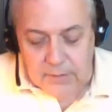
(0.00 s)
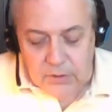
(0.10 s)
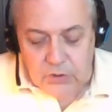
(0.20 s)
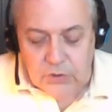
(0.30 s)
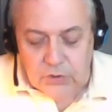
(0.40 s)

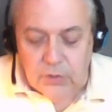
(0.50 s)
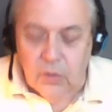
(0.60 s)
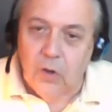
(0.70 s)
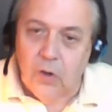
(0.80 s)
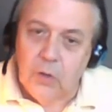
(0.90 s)
she
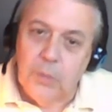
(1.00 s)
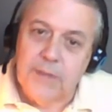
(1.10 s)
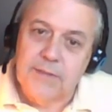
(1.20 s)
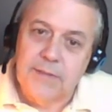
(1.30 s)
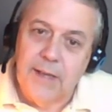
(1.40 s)

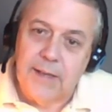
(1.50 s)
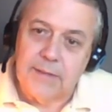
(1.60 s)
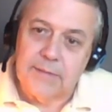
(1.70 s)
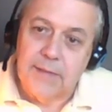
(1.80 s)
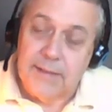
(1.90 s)
always
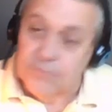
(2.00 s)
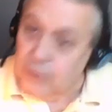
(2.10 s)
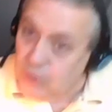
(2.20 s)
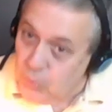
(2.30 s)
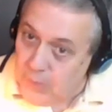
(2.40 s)
takes and
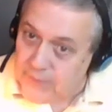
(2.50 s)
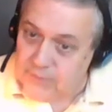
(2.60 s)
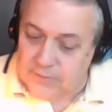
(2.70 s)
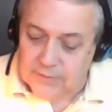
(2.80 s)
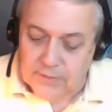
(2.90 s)

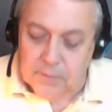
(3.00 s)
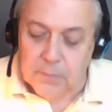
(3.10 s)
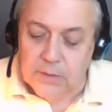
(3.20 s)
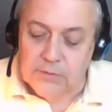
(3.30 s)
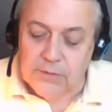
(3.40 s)
requests the
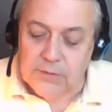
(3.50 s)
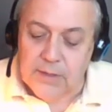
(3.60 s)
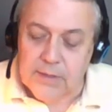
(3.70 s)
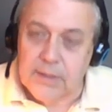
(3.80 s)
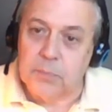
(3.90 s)
middle
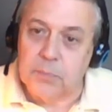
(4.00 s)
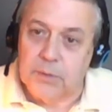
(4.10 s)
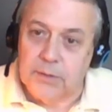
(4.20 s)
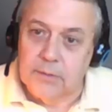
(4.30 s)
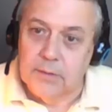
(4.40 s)
seat in an
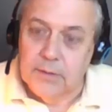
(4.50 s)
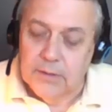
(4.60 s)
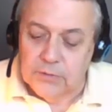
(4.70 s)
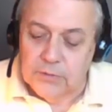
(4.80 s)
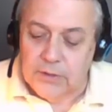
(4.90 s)
airplane
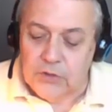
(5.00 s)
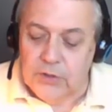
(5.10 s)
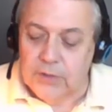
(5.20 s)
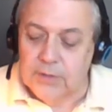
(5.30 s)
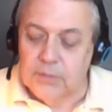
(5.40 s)
so that
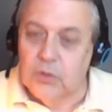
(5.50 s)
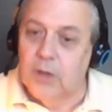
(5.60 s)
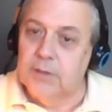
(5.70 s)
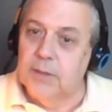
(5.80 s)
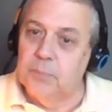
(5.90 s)
she can
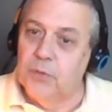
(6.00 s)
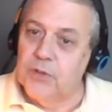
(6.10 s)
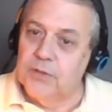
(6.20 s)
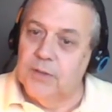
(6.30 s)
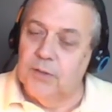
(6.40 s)
talk to a
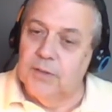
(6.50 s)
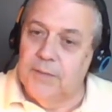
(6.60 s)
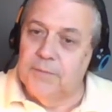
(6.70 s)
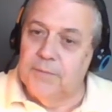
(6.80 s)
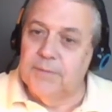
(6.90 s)
person on the
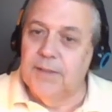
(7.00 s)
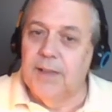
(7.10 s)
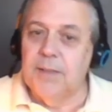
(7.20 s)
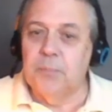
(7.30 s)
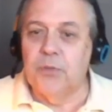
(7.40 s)
left
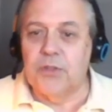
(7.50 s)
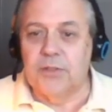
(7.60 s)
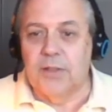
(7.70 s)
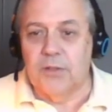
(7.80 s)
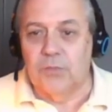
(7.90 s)
and a
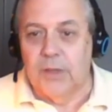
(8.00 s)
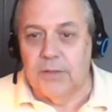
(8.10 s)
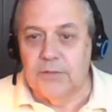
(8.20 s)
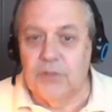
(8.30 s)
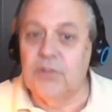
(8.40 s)
person on her right.
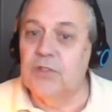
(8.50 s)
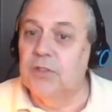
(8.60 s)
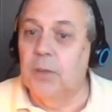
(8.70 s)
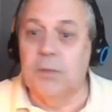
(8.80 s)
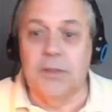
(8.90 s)
She just
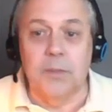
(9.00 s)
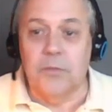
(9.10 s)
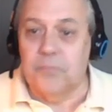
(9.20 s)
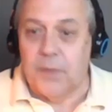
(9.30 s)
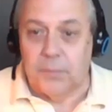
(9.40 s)
doubled the number
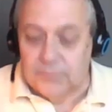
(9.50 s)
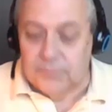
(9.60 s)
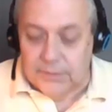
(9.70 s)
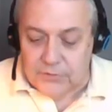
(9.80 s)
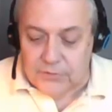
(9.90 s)
of people,
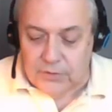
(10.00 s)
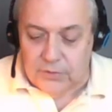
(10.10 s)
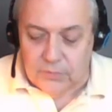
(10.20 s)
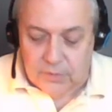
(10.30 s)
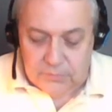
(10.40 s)
right, that she
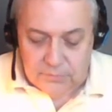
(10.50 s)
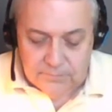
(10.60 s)
could talk to.